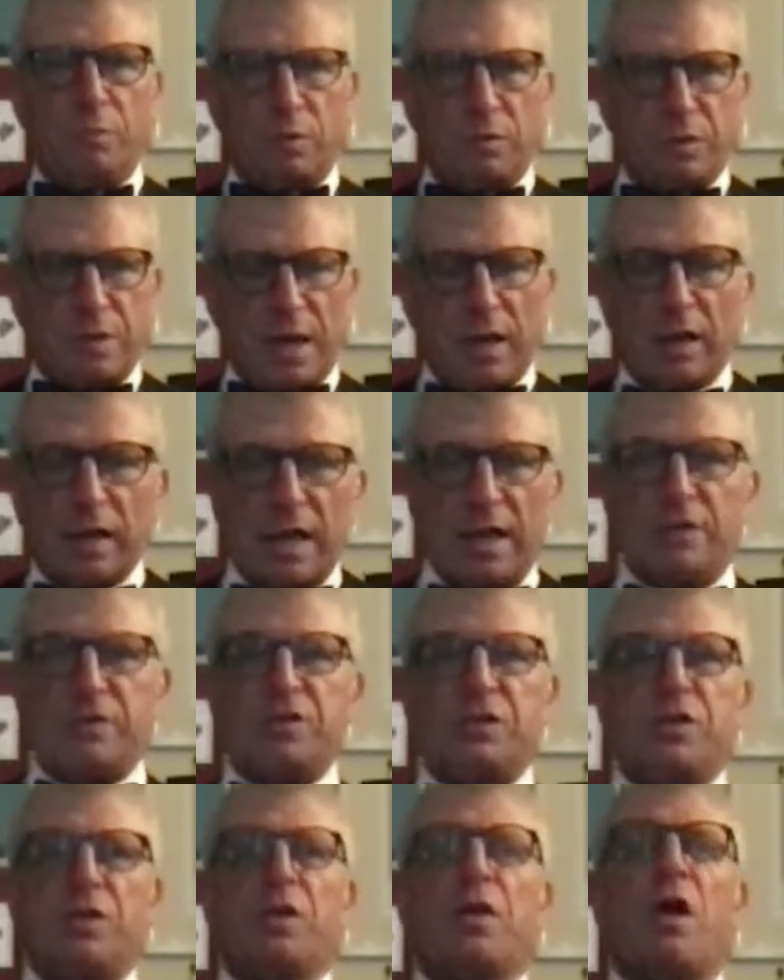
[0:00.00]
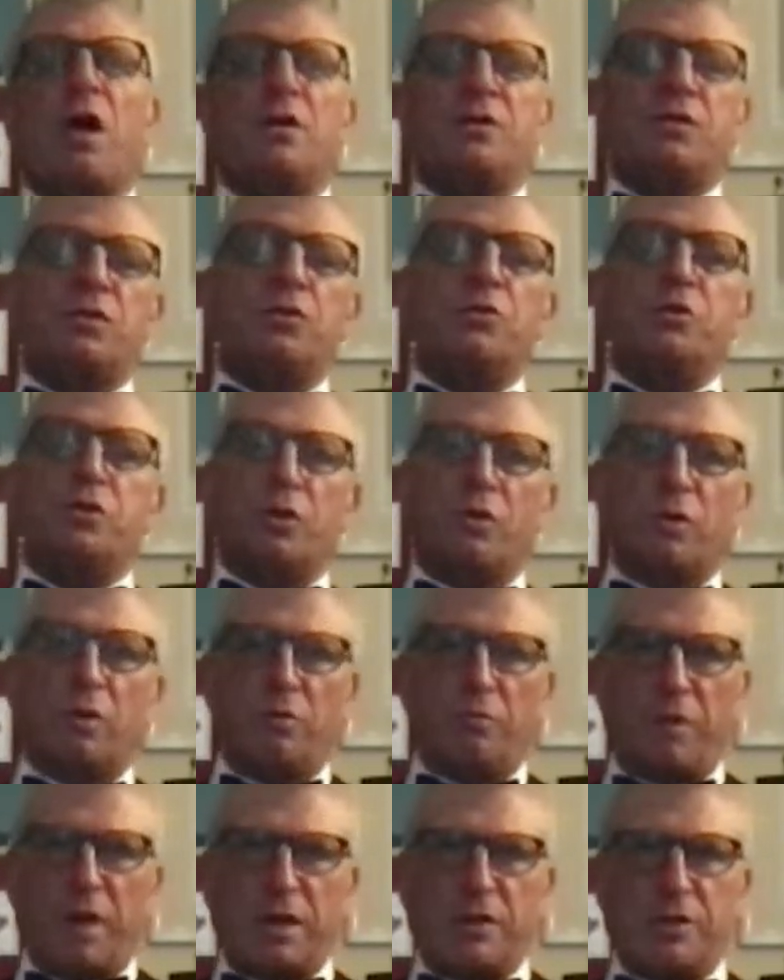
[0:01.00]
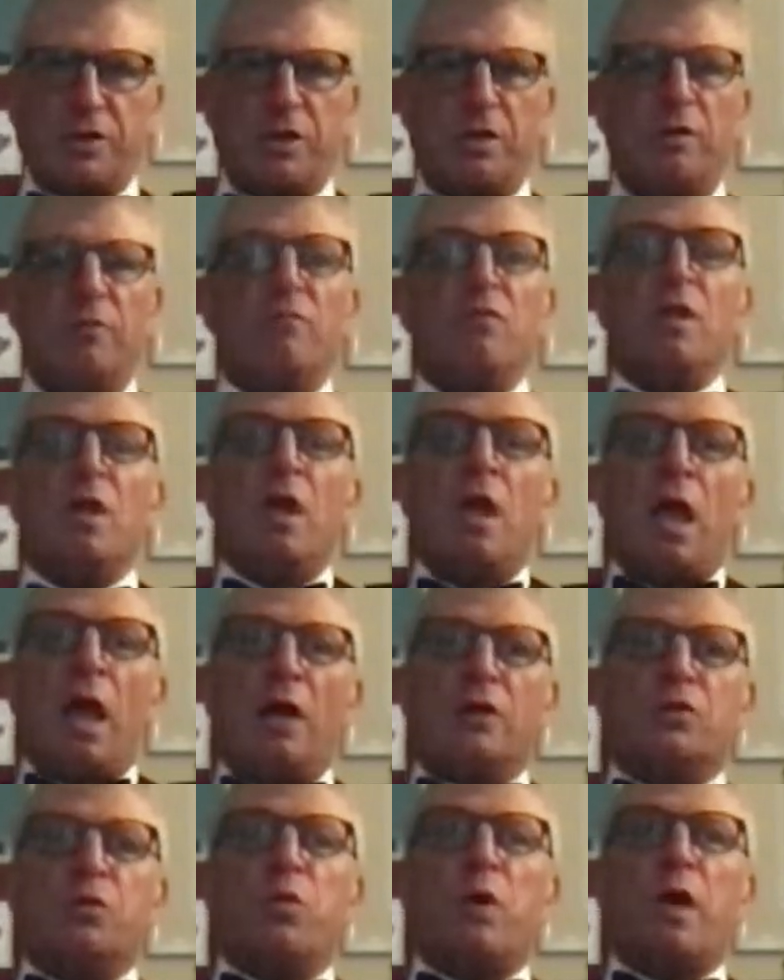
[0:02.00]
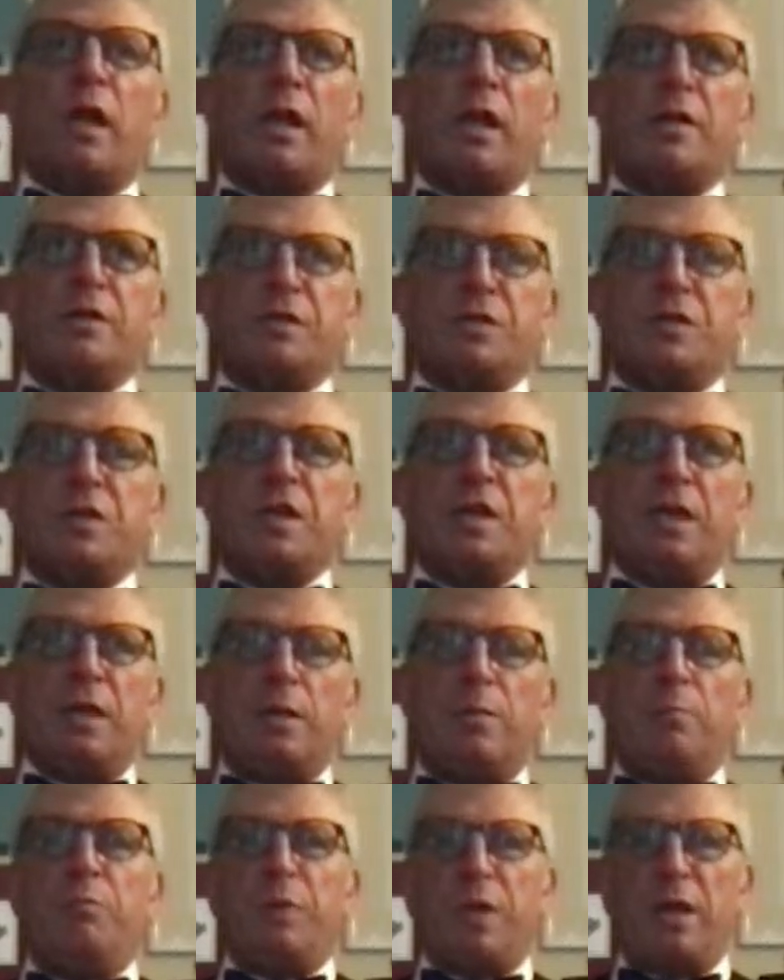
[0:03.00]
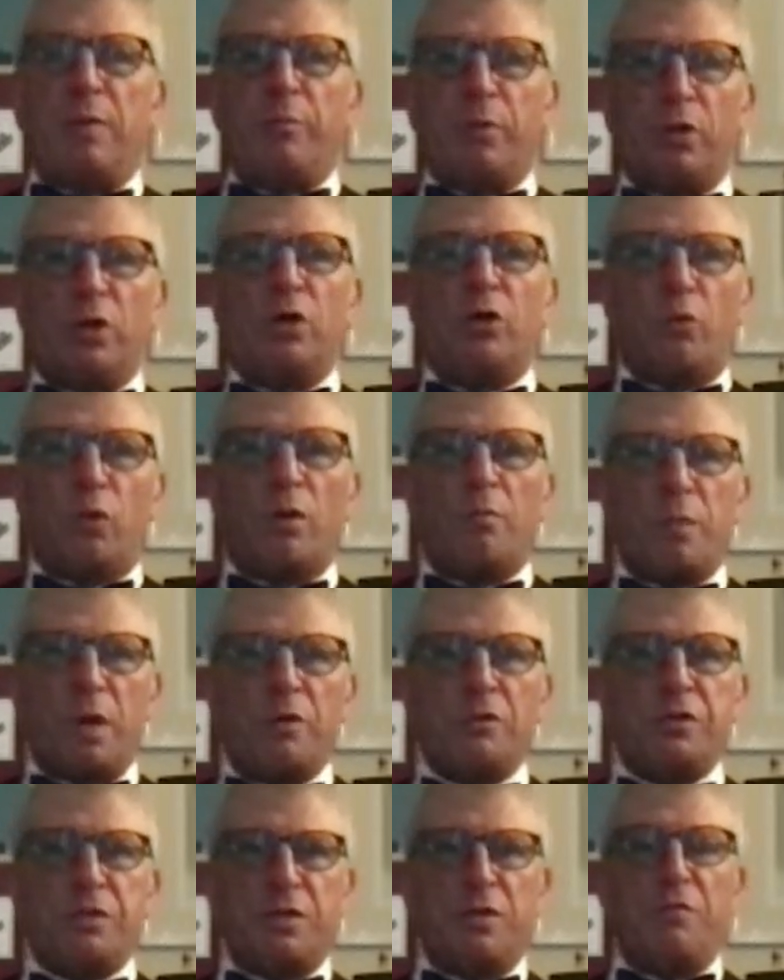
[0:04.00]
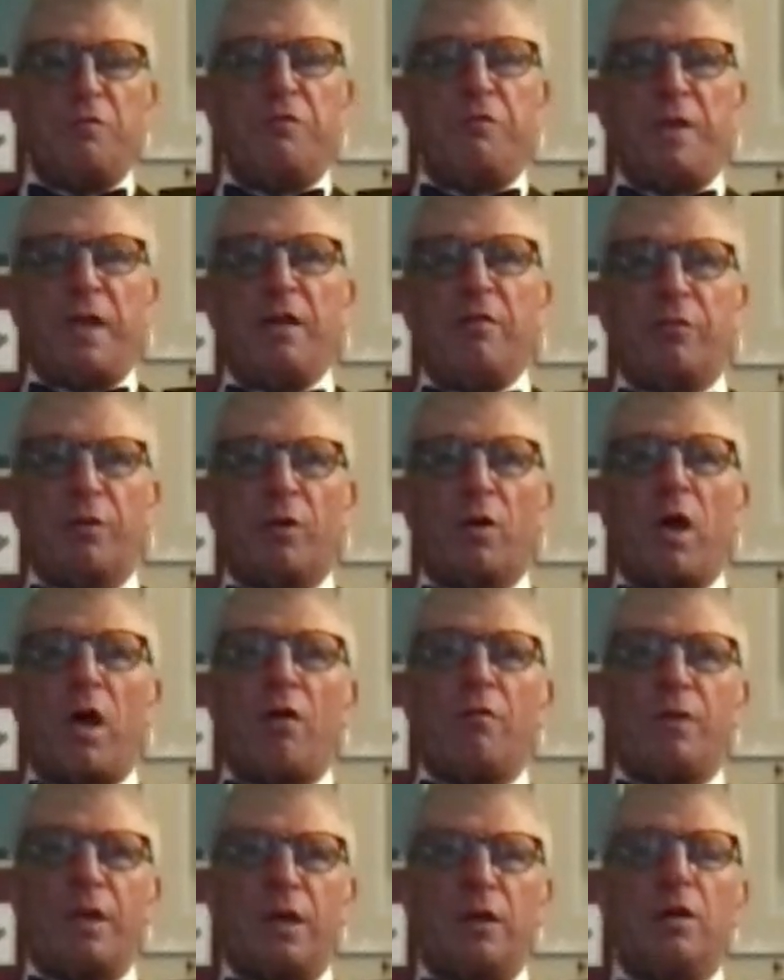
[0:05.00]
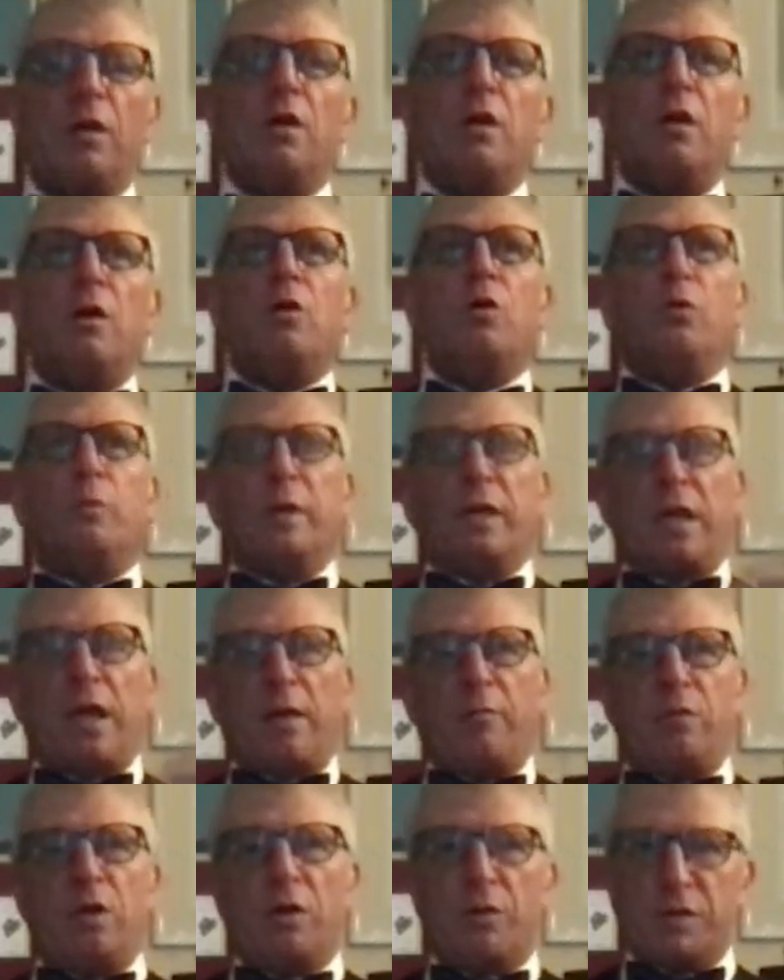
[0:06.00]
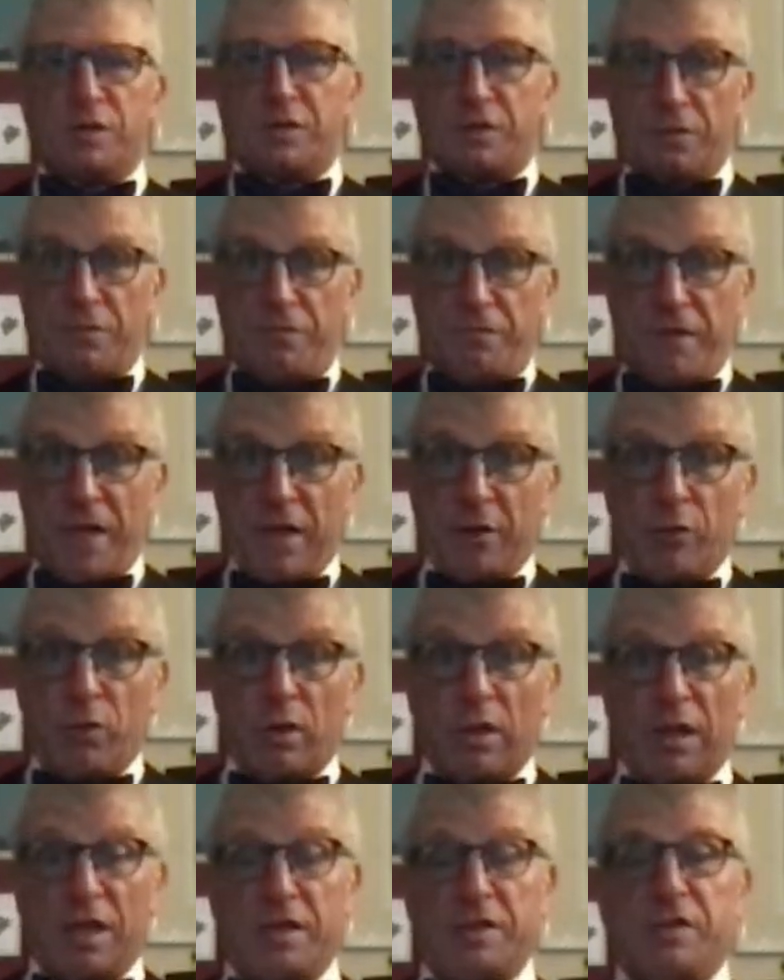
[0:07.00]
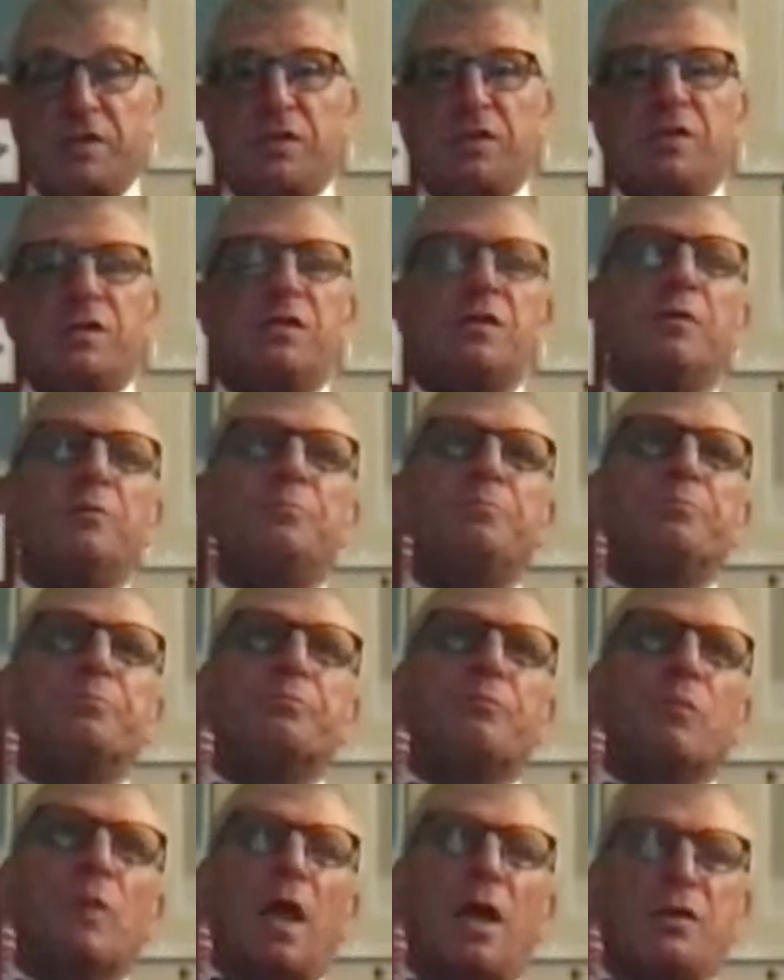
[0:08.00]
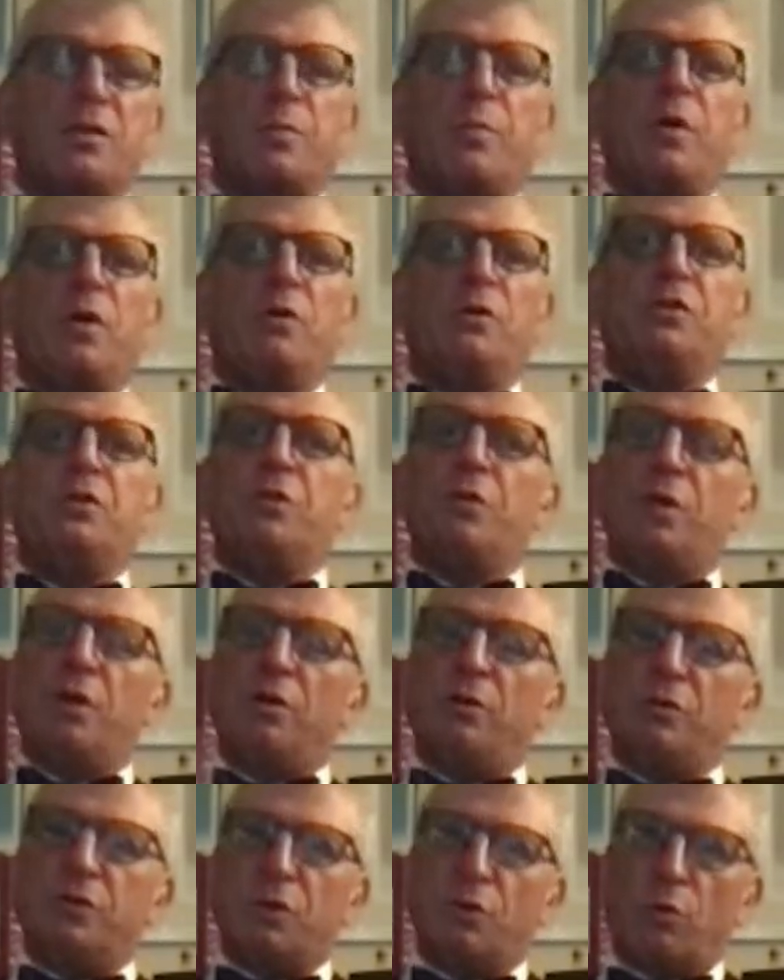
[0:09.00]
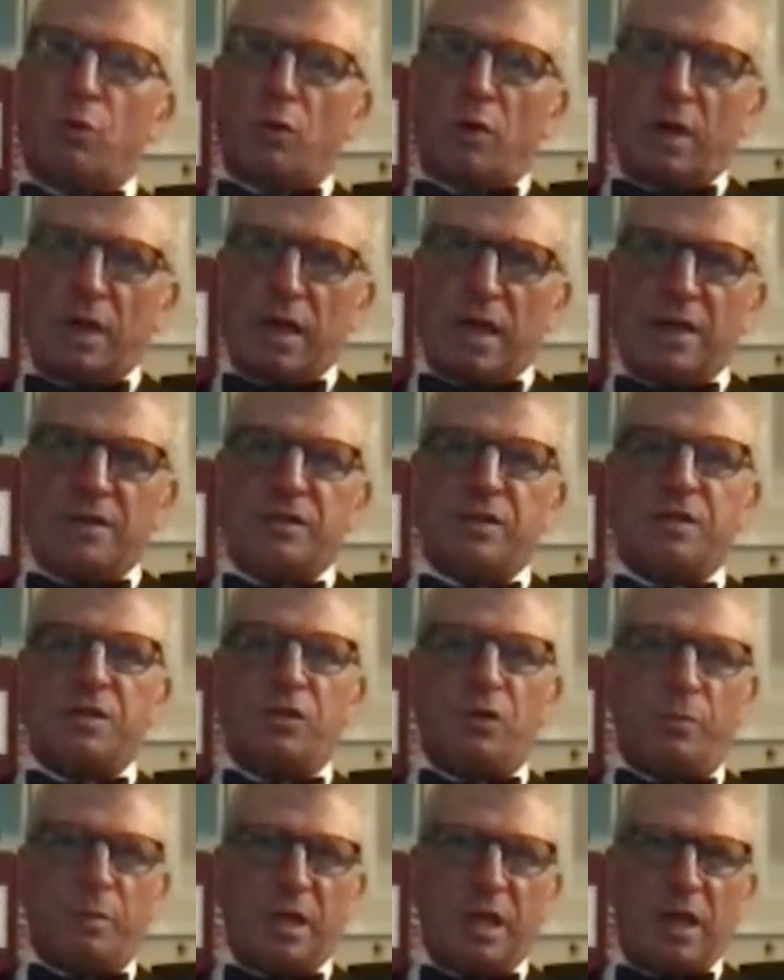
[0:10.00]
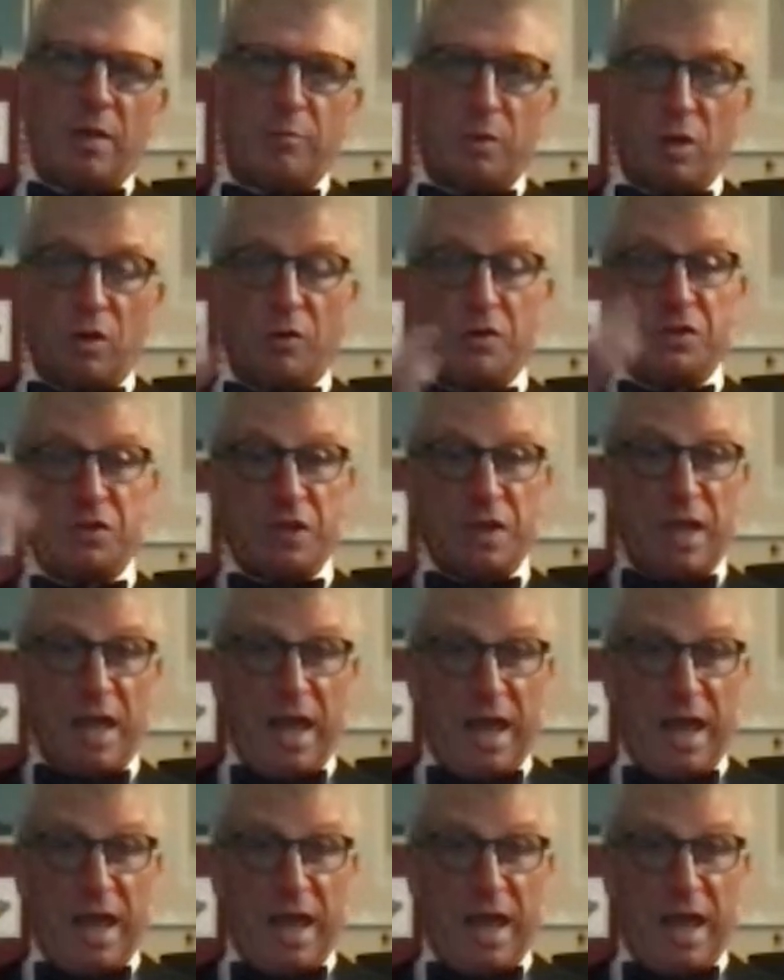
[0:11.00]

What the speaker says: delegates to the Constitutional Convention, as well as the people who were most in favor of it, who became known as the Federalists, as opposed to those who were against it, who became known as the